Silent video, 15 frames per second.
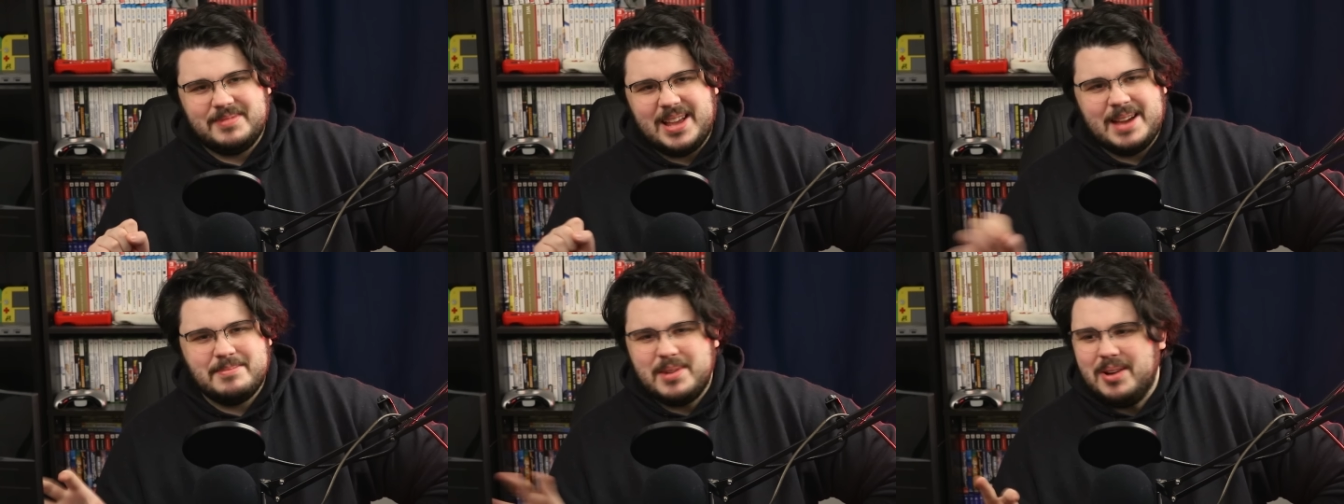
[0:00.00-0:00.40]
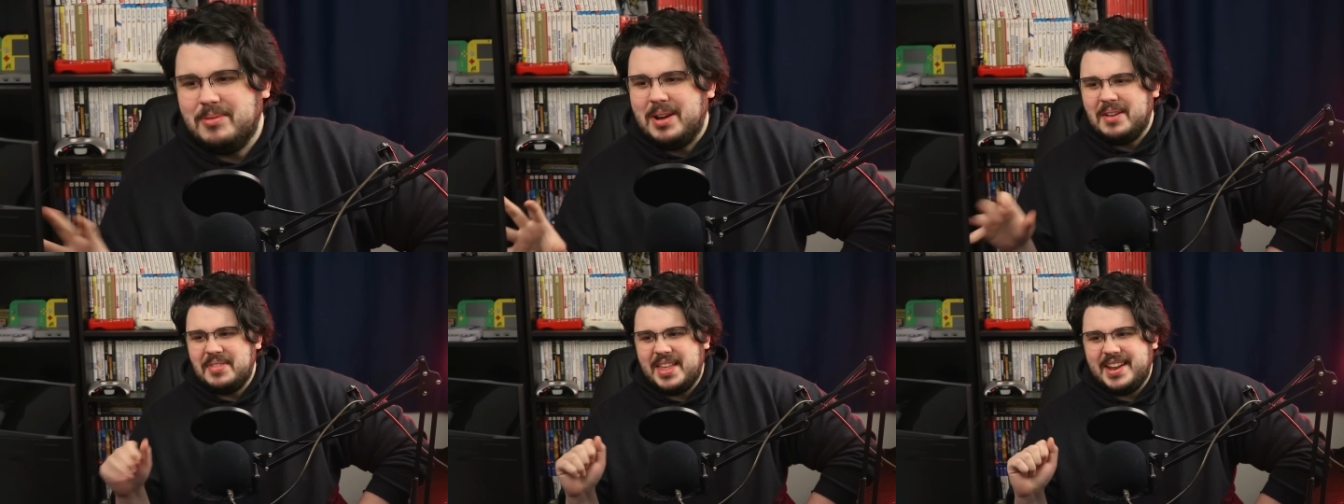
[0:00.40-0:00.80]
I'm
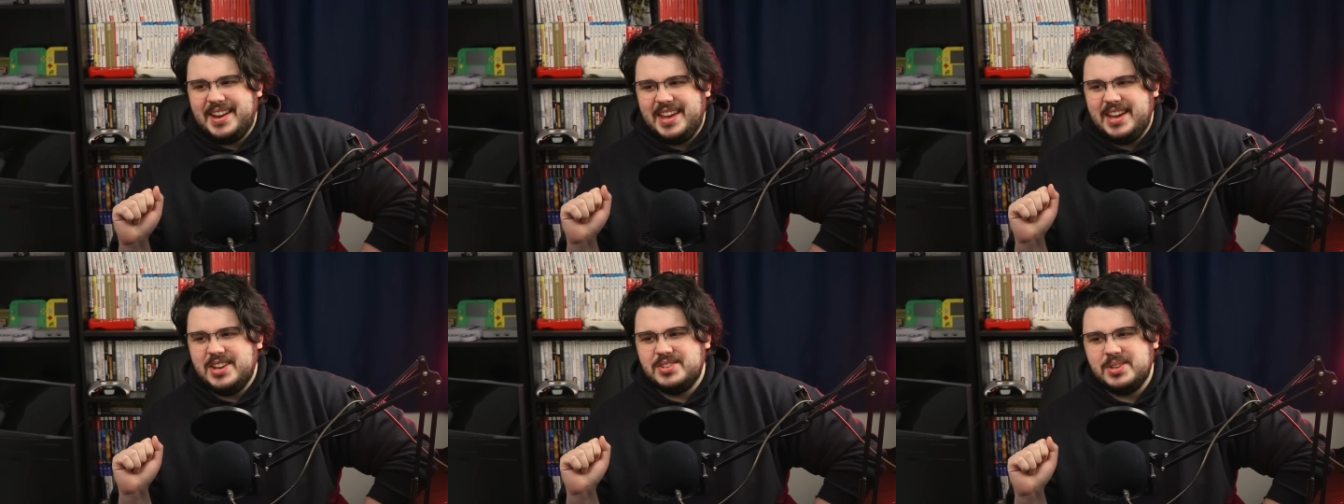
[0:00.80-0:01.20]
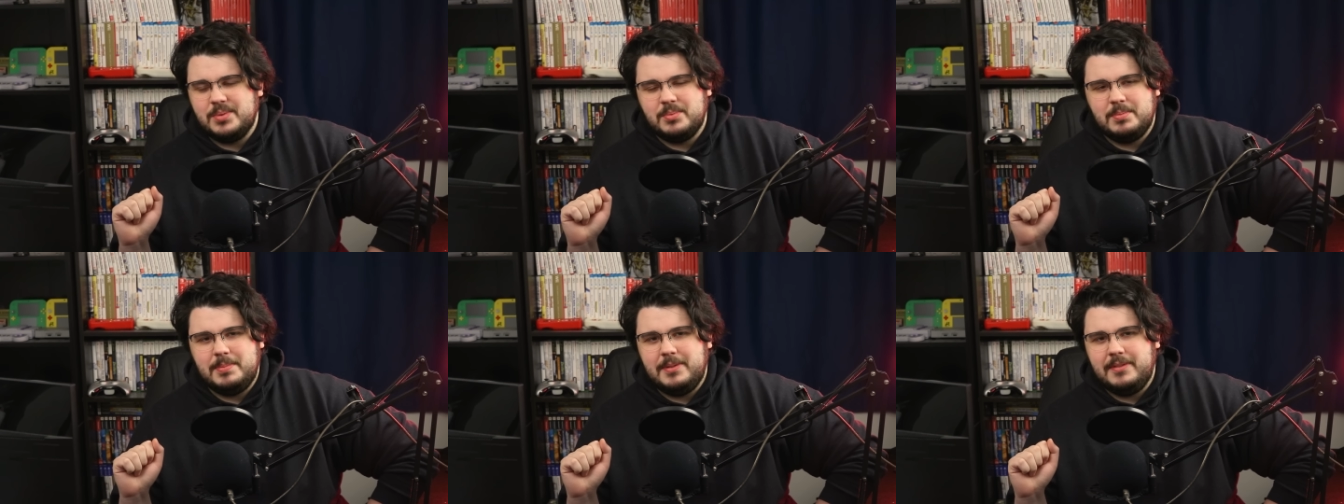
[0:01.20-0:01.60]
around that age
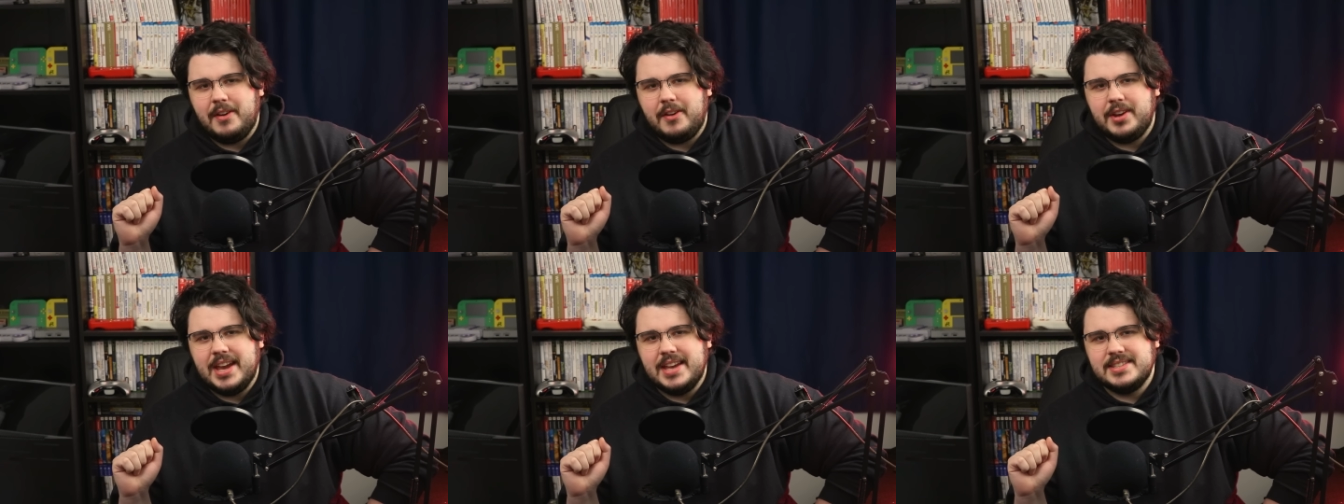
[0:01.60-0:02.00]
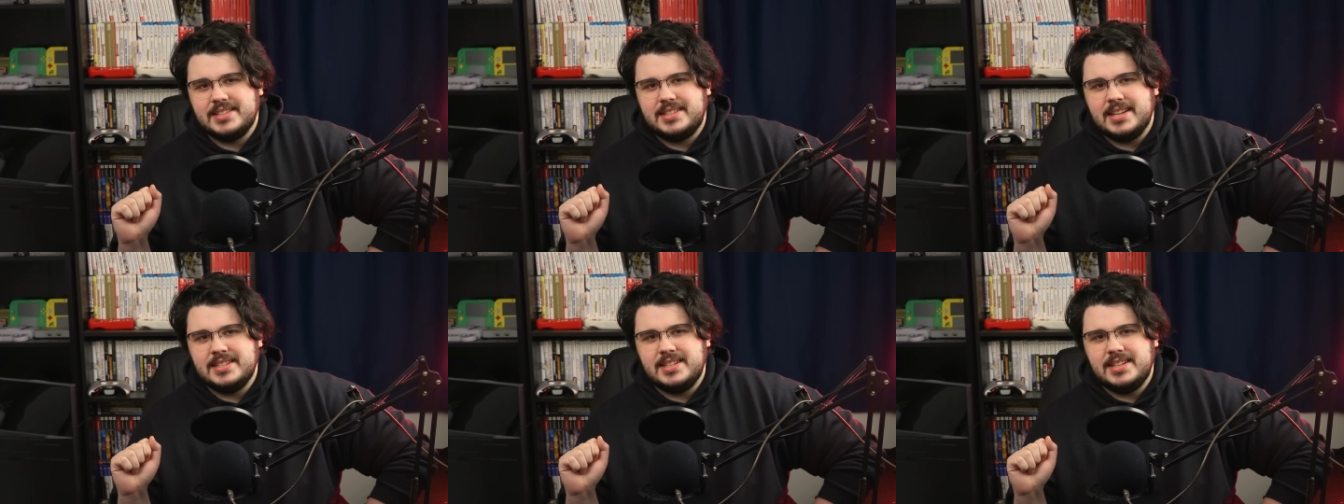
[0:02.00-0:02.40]
and would be very
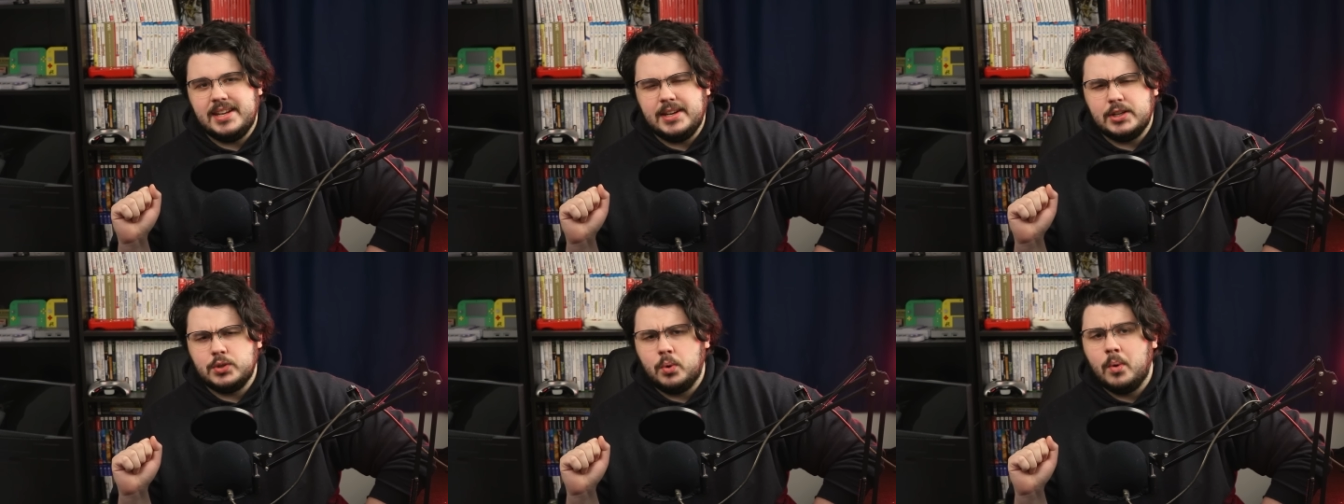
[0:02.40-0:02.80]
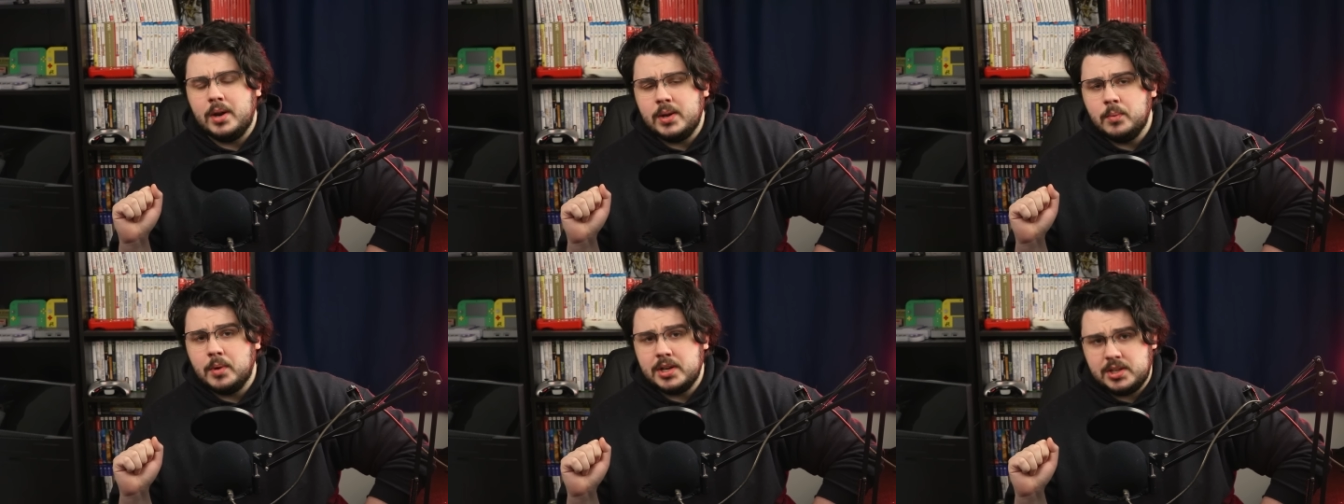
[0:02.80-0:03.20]
hesitant to date a
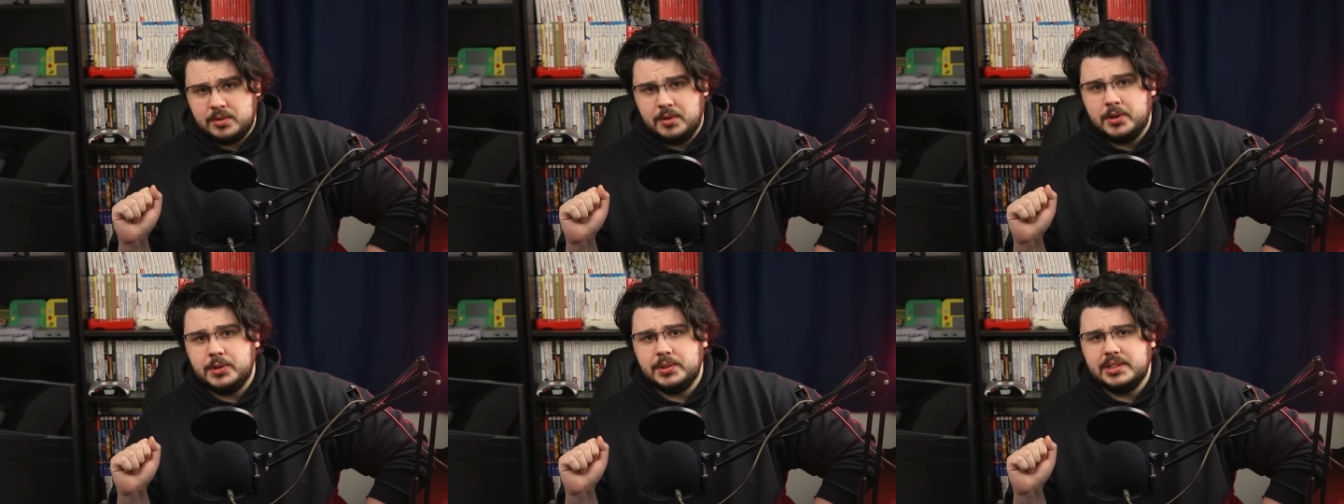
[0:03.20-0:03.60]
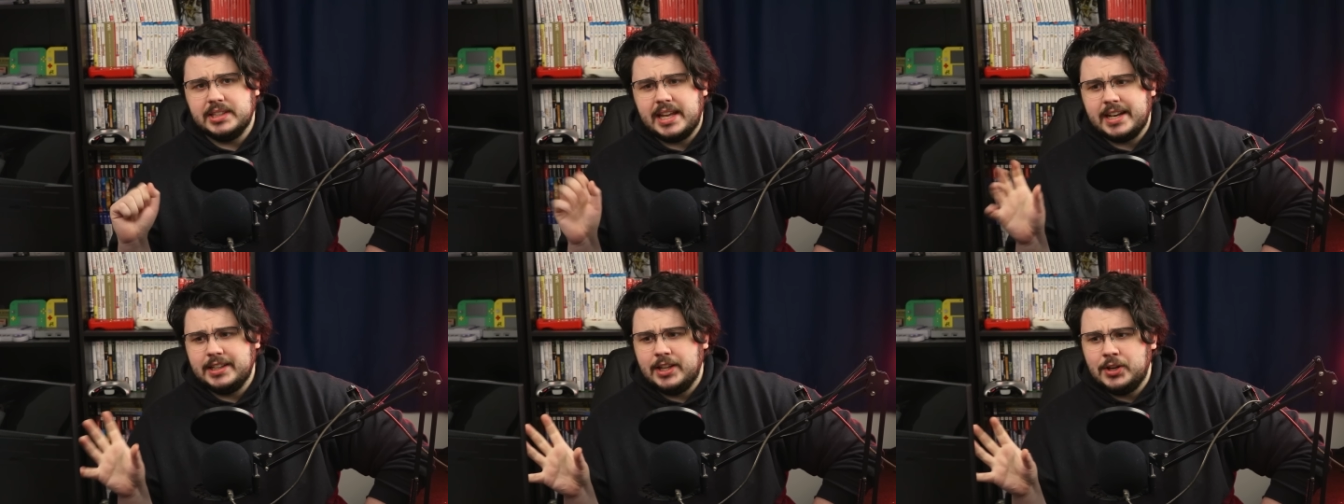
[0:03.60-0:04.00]
21-year-old,
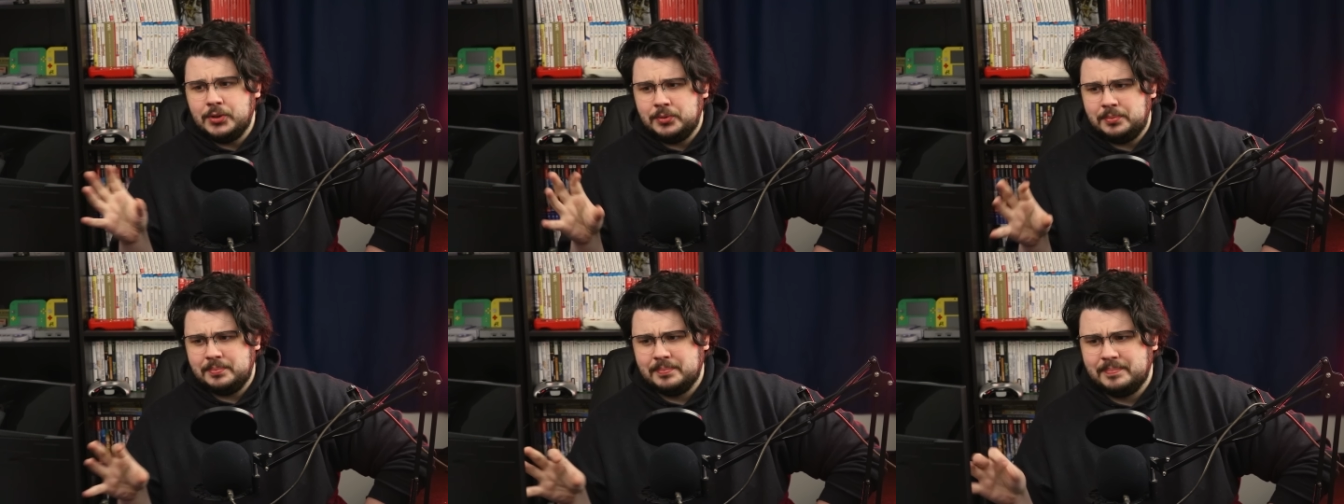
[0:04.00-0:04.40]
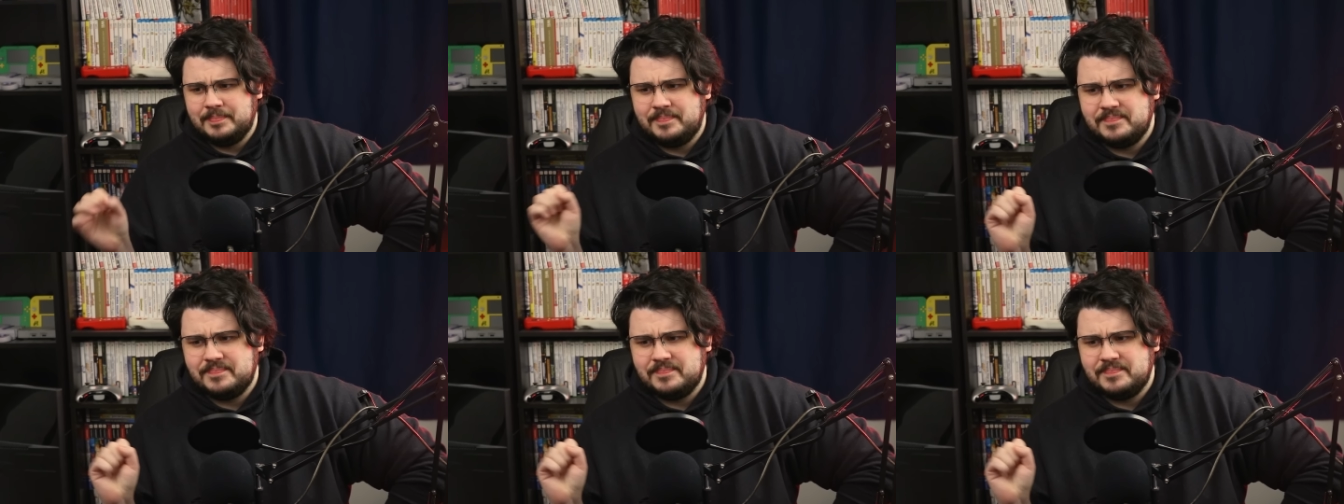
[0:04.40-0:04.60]
let alone